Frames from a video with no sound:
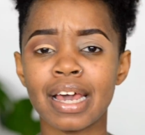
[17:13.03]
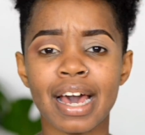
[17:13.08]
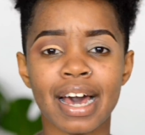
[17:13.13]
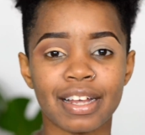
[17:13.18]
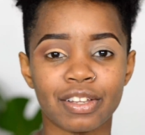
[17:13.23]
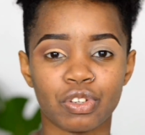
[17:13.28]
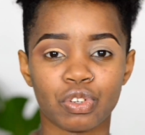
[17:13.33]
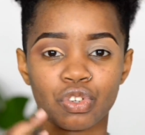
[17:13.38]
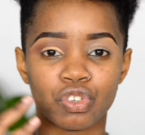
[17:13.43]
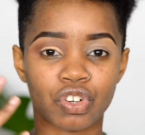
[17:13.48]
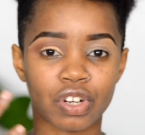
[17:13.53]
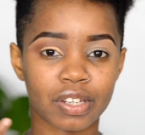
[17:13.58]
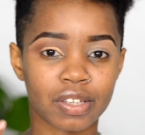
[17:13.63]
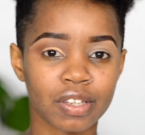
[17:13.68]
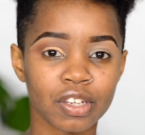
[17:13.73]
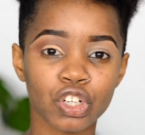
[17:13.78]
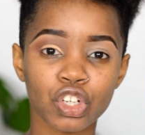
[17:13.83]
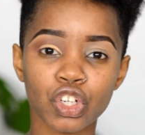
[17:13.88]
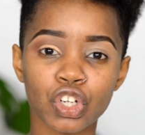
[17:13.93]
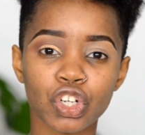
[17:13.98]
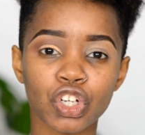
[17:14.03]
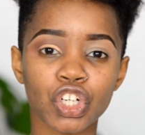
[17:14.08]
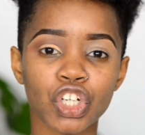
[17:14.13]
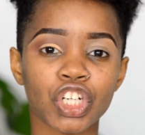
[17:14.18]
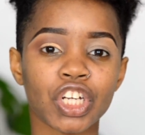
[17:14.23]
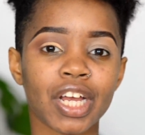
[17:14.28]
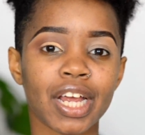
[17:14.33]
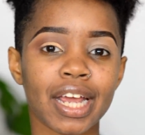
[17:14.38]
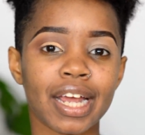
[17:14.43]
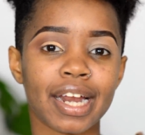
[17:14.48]
as your transition
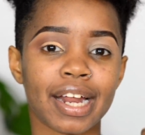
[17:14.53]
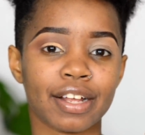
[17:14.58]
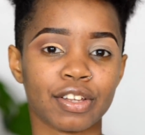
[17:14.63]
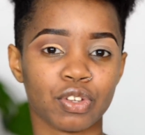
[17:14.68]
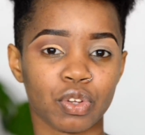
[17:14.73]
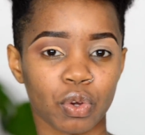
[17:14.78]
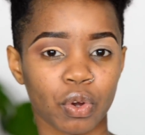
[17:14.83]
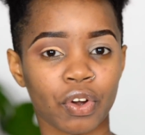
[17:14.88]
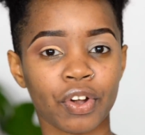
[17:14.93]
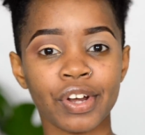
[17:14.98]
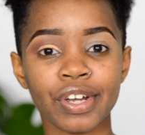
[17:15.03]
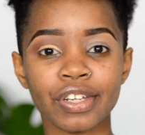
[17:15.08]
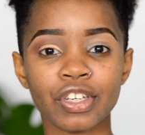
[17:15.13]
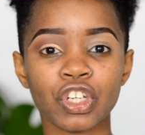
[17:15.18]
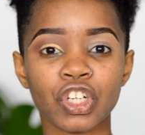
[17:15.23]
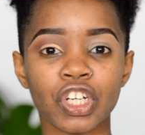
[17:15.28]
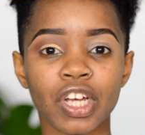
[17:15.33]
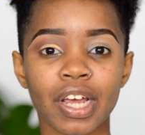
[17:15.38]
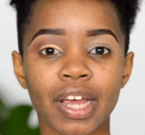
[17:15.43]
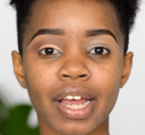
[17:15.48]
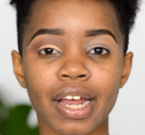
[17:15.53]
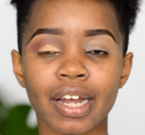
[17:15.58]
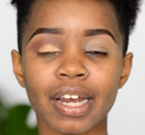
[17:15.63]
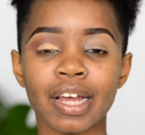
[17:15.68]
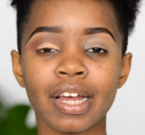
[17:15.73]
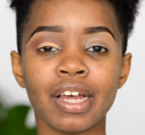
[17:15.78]
shade, as your crease shade,